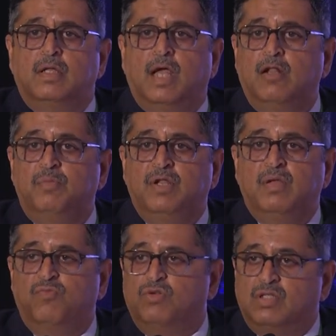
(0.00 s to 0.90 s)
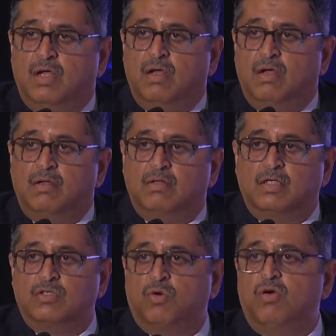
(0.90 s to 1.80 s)
Aluminium was a
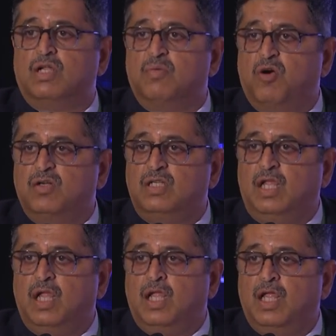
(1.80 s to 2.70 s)
controlled commodity,